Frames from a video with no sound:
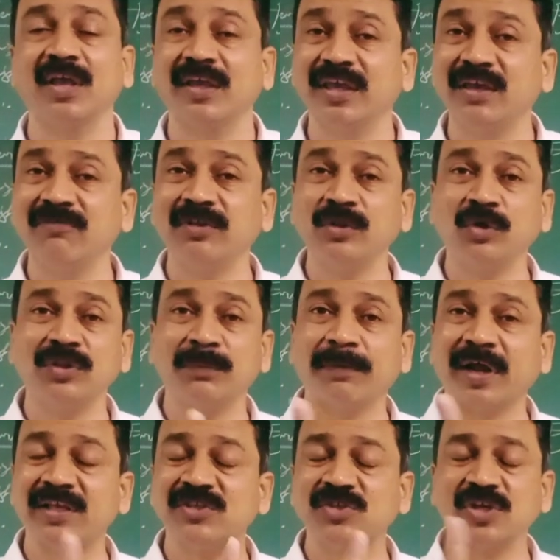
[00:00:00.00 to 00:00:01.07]
even though the
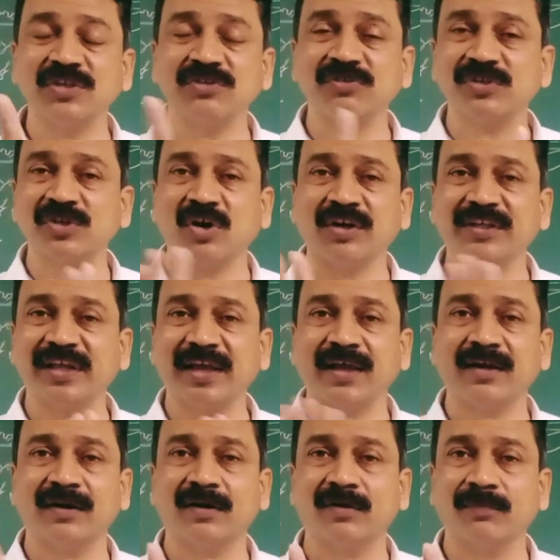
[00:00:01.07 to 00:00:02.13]
price change was not there.